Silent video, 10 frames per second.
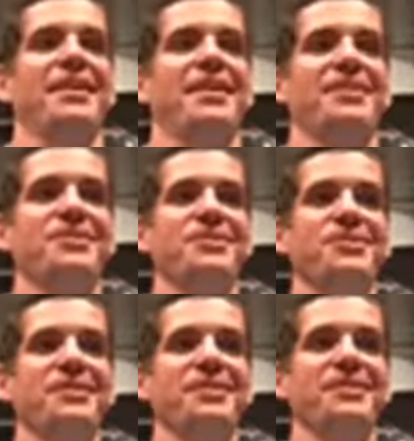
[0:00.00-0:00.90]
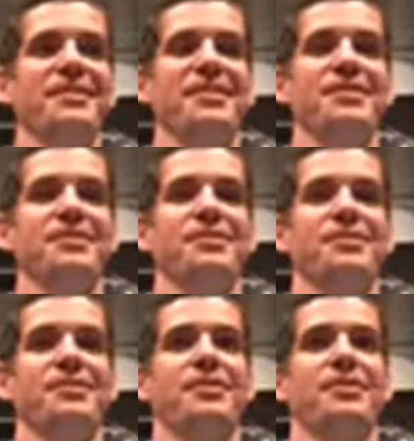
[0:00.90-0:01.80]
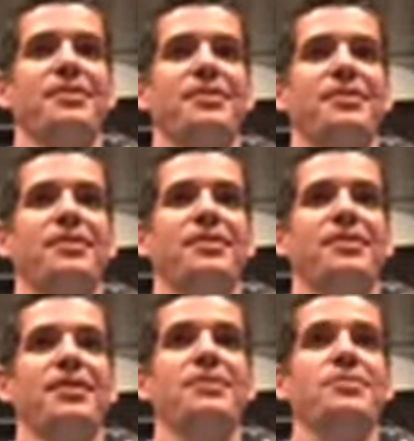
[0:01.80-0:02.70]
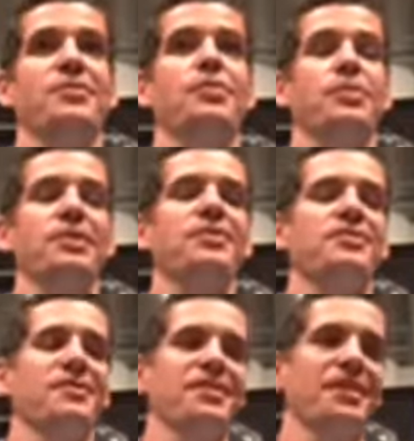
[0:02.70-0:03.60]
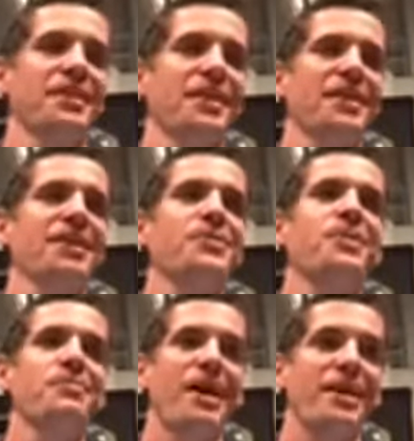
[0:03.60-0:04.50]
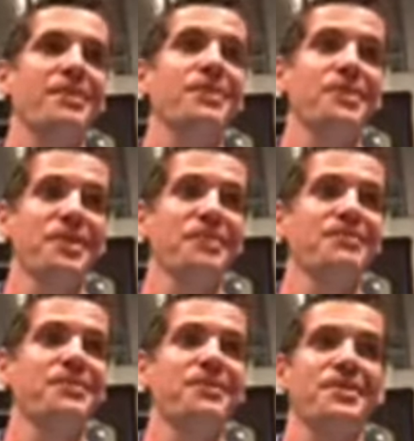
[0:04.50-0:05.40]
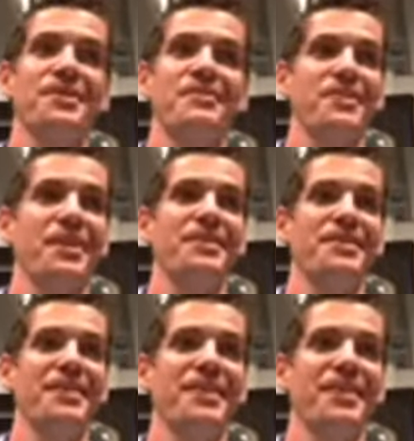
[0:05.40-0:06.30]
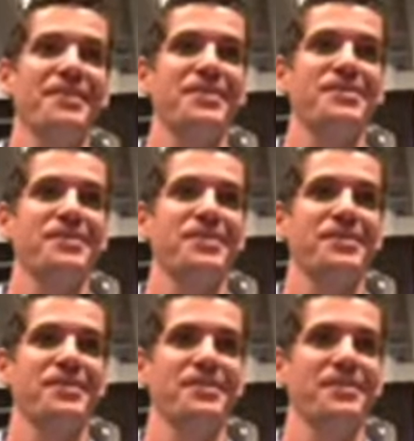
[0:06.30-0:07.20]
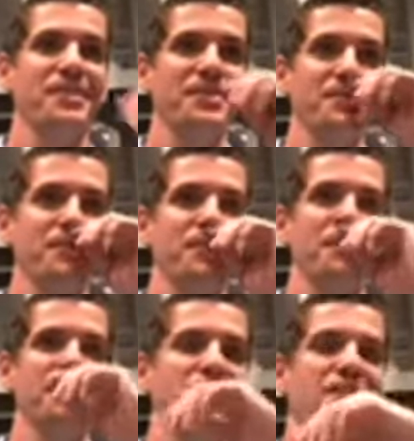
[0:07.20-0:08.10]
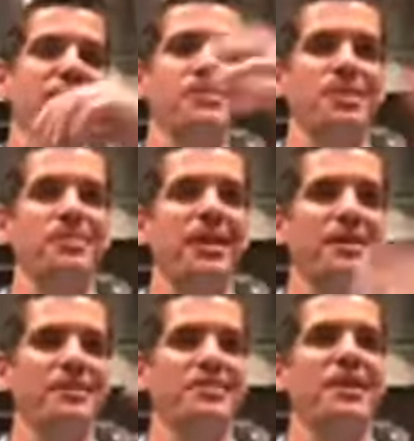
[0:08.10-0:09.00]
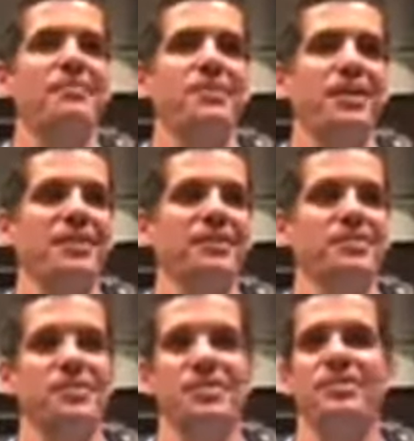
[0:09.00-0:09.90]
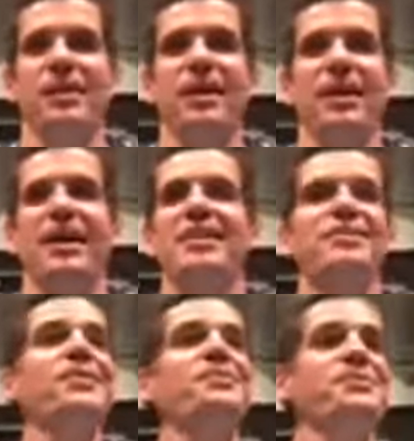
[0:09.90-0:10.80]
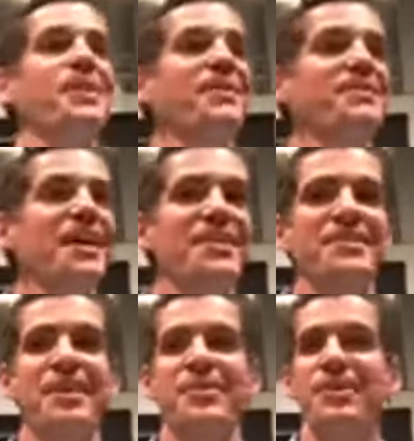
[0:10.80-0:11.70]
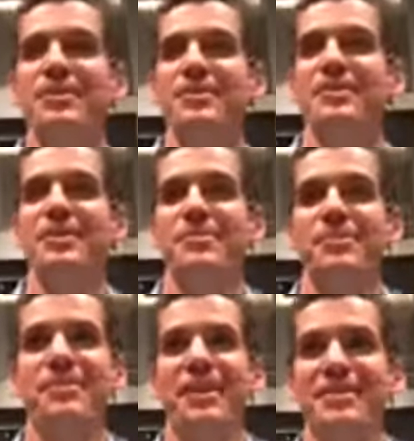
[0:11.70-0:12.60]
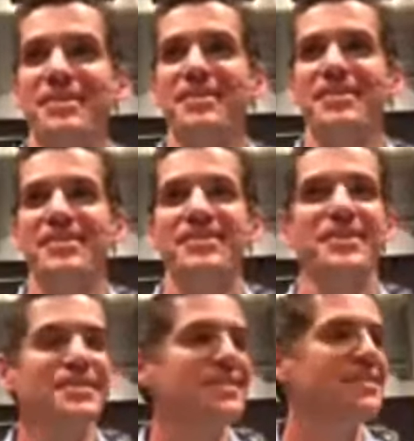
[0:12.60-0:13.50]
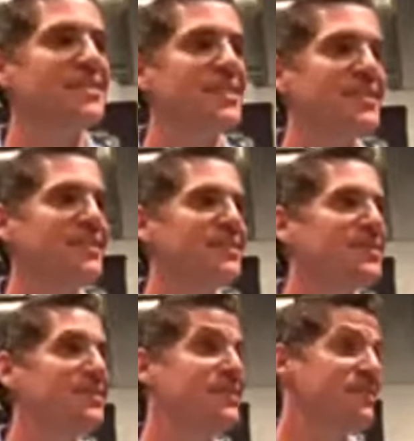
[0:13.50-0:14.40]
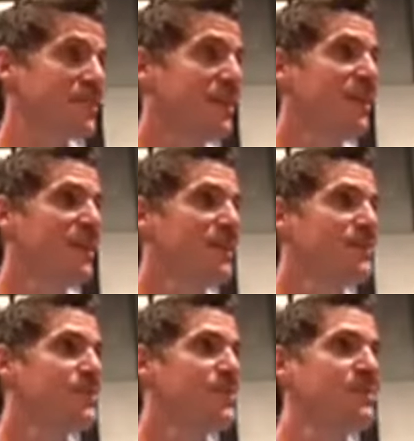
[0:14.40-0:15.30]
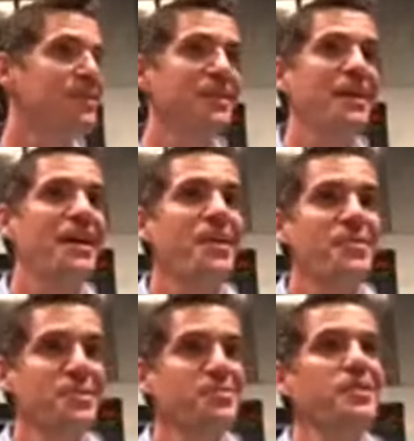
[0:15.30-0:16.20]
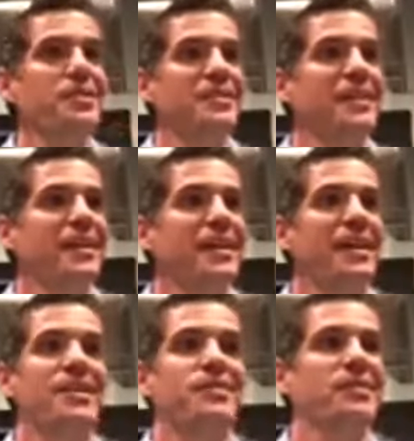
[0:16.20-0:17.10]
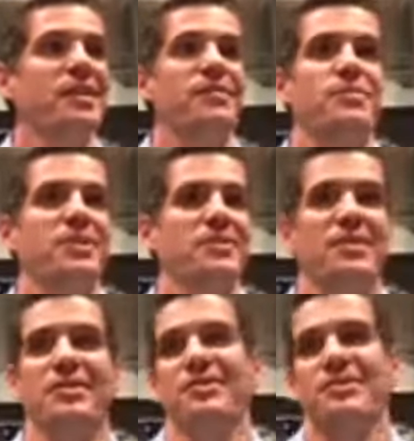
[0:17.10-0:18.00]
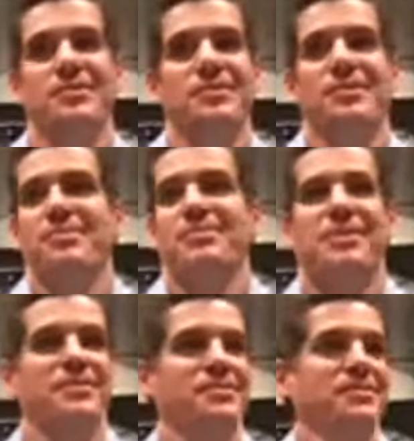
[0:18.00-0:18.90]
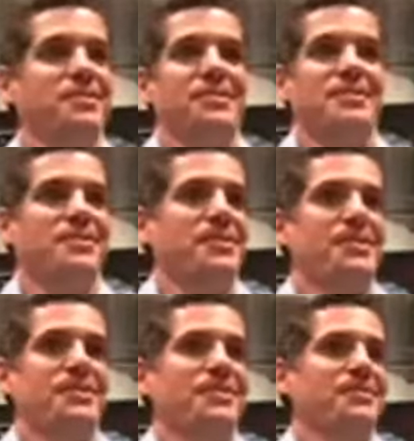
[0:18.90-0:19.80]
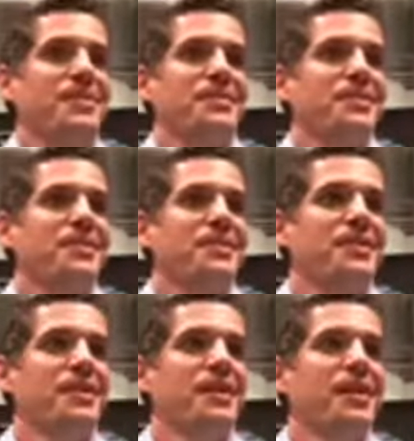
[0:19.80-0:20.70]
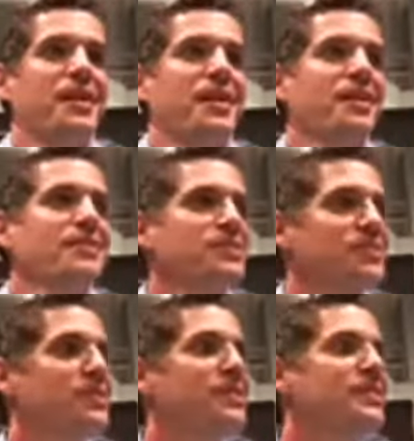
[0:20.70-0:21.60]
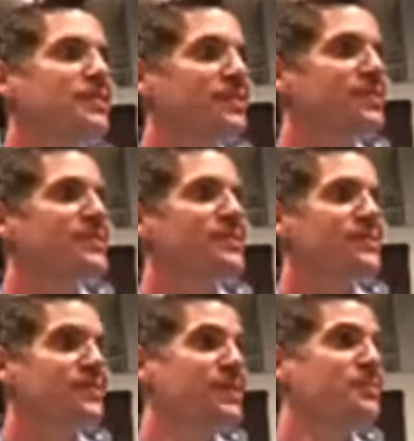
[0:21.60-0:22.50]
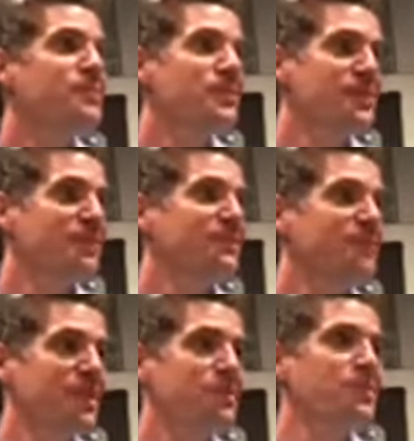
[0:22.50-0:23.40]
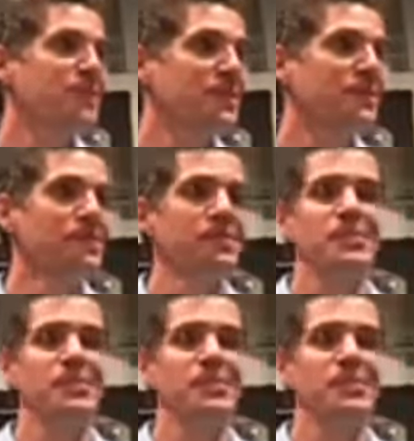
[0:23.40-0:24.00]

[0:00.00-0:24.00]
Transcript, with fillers: And Judah says, he, well, here's the thing. He went back there looking for her, couldn't find her, because he was gonna, he was going to get his ring back and staff back, and he was gonna, and he goes around town. He's like, "Where's the temple prostitute? Where's this harlot? Where's this woman that I was with. And everybody's like, there's no temple prostitute, there's no harlot around here. And so he looked doubly like ridiculous,